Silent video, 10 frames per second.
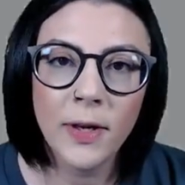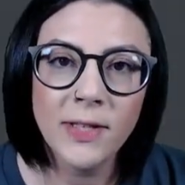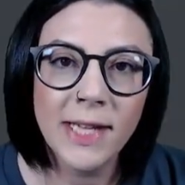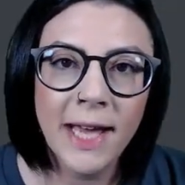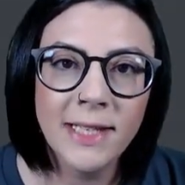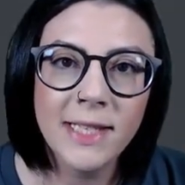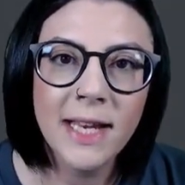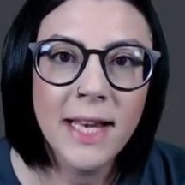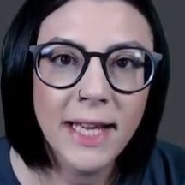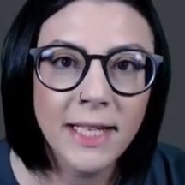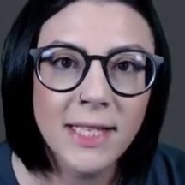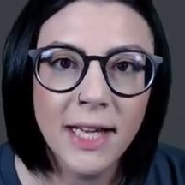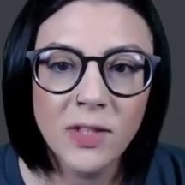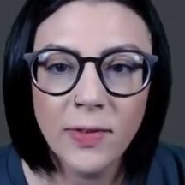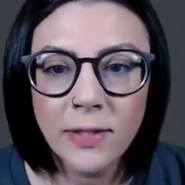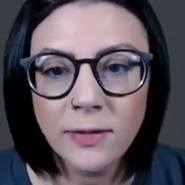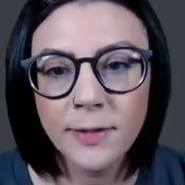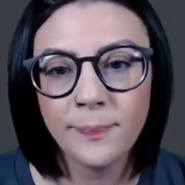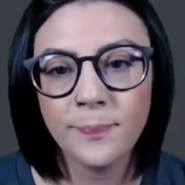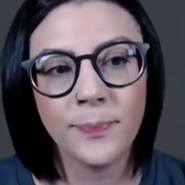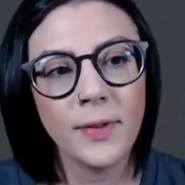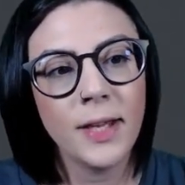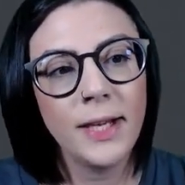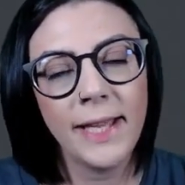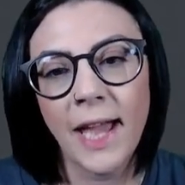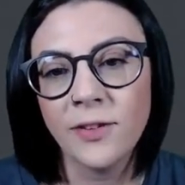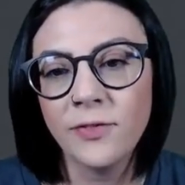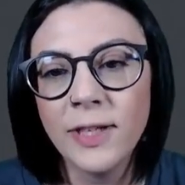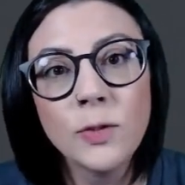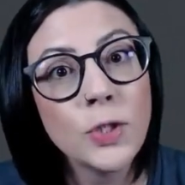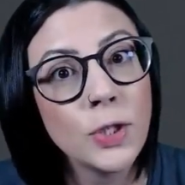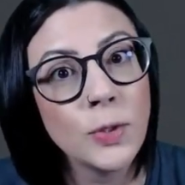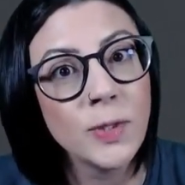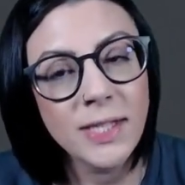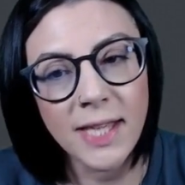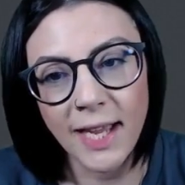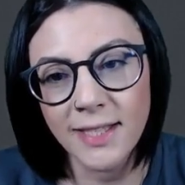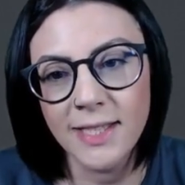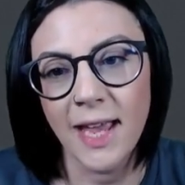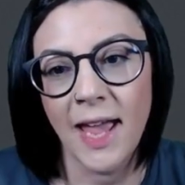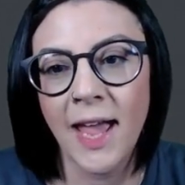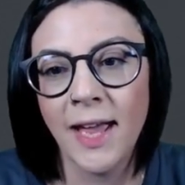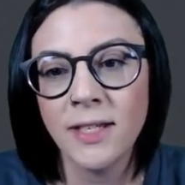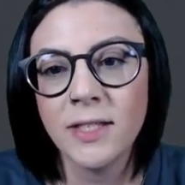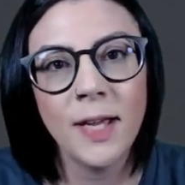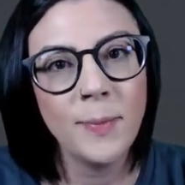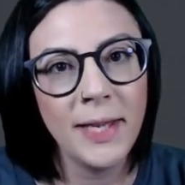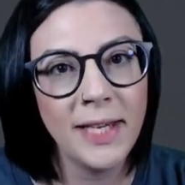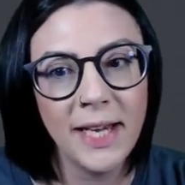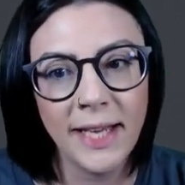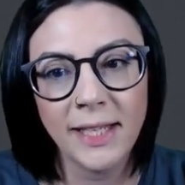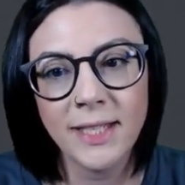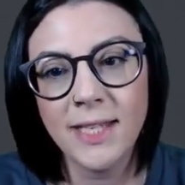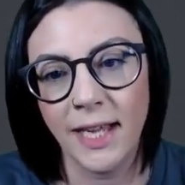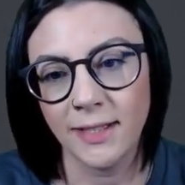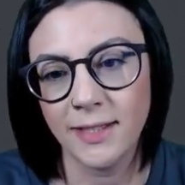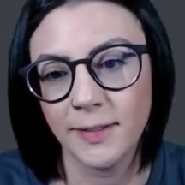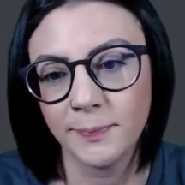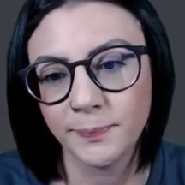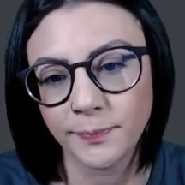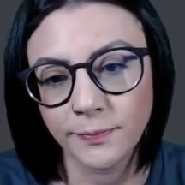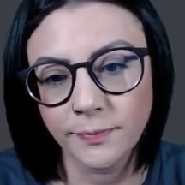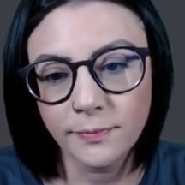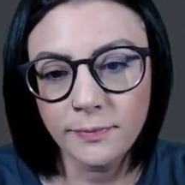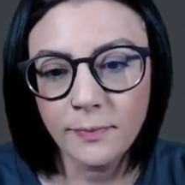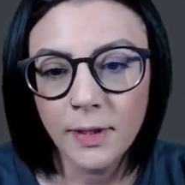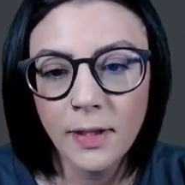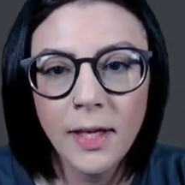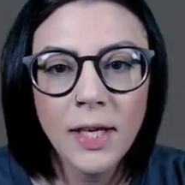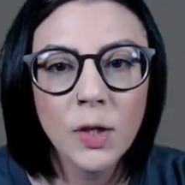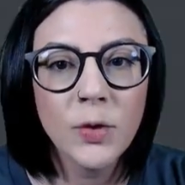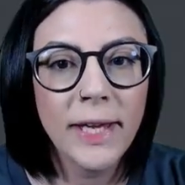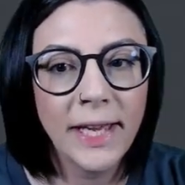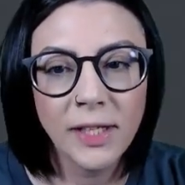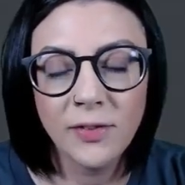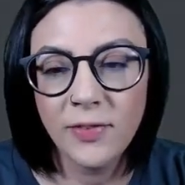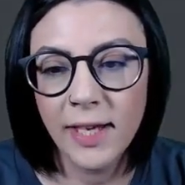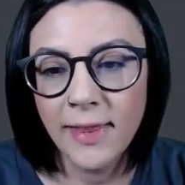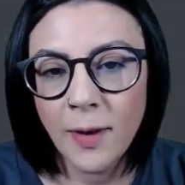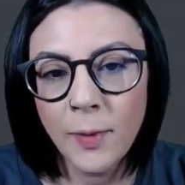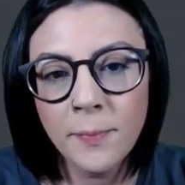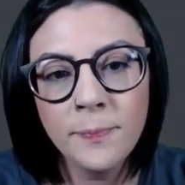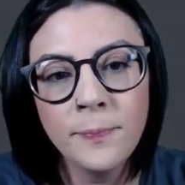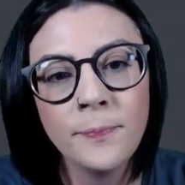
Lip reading: to add is the link text field. Click Add Field, choose Text, and type in link text. Create and configure that one.